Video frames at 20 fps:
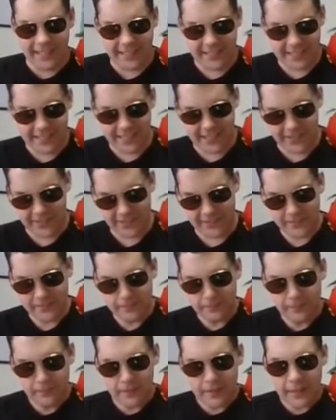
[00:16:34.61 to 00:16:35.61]
no.
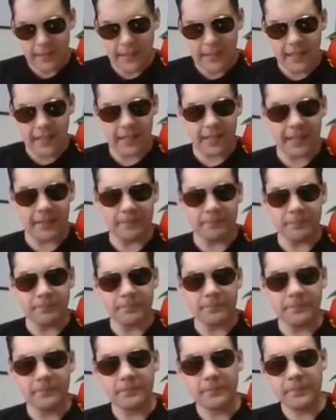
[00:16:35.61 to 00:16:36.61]

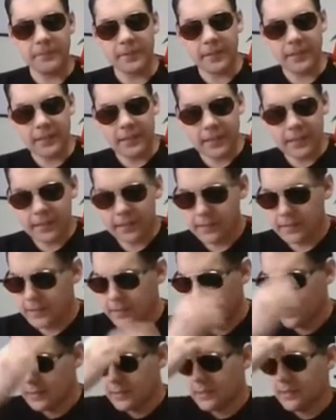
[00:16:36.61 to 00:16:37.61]
Um
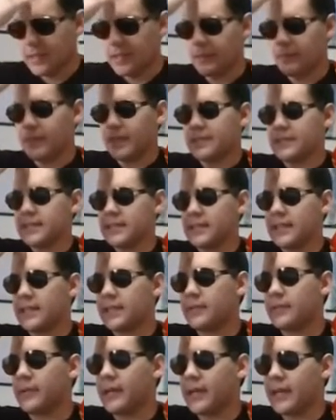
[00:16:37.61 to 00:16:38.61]
so yeah, basically
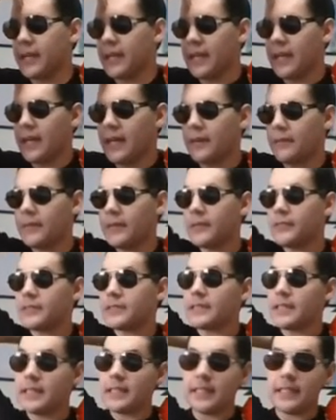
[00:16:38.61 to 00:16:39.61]
what happened it was
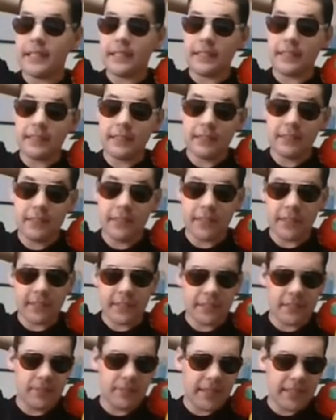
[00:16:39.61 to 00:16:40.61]
a Okay,
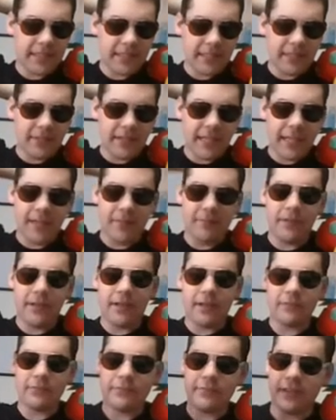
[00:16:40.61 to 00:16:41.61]
so basically what happened
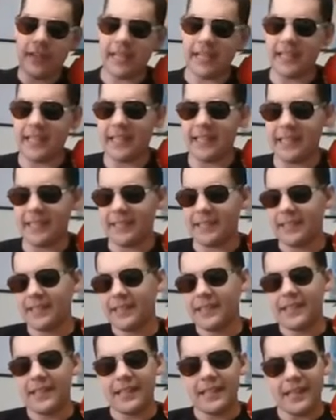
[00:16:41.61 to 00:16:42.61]
on Friday,
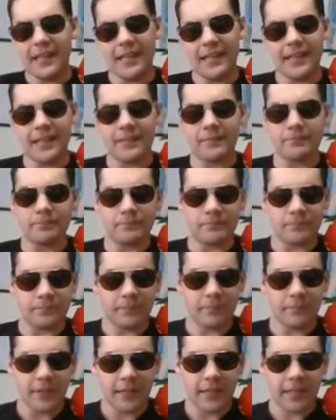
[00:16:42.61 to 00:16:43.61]
um,
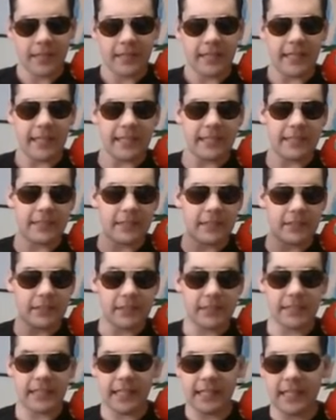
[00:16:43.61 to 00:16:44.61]
they
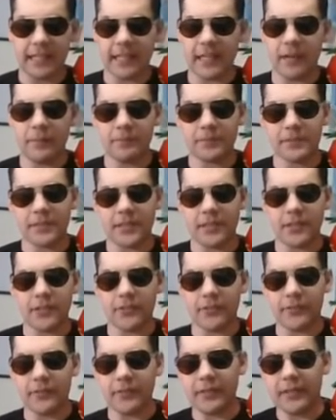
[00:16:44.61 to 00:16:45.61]
set it up
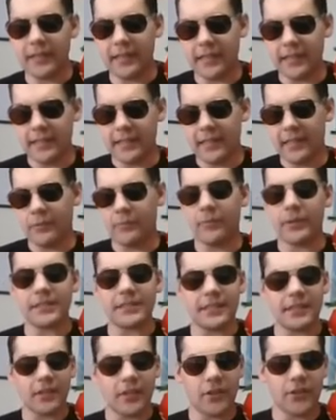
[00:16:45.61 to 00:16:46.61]
so like it
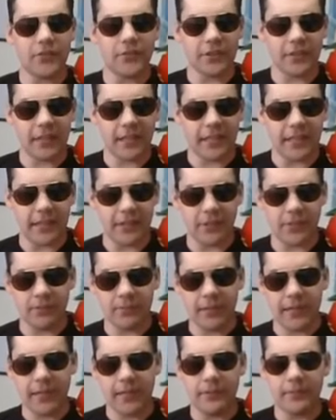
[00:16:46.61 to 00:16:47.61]
wasn't over like a three
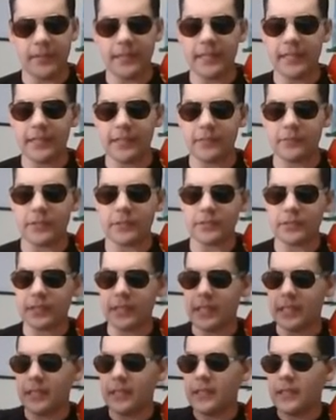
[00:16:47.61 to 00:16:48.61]
day weekend, which was
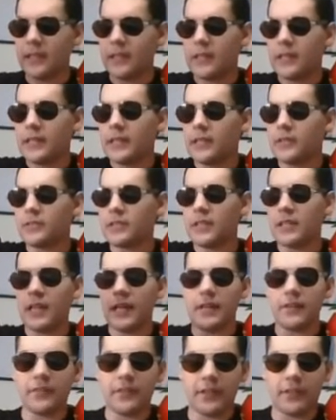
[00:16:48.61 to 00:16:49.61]
like there was a lot
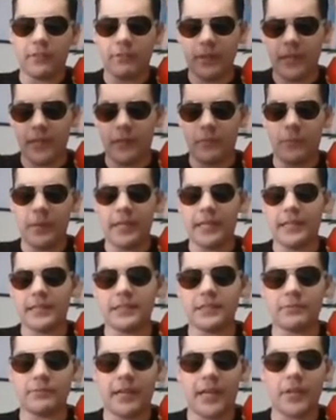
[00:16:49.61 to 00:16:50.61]
of like three day weekends
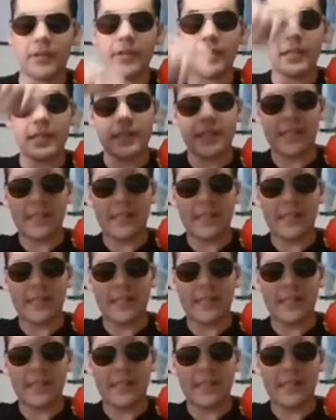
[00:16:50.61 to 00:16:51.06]
around it that they